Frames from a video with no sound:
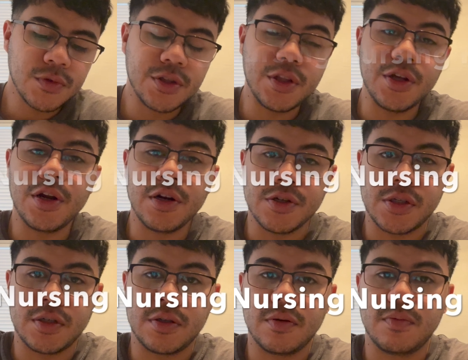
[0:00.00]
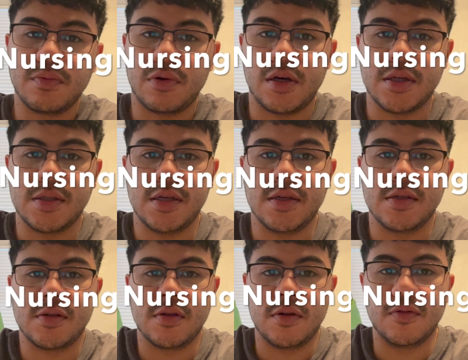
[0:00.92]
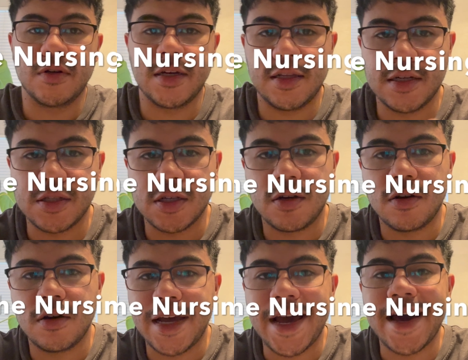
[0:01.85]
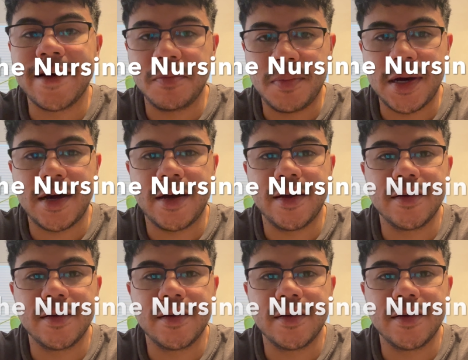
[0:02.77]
The nursing process, or what I like to call ADPI.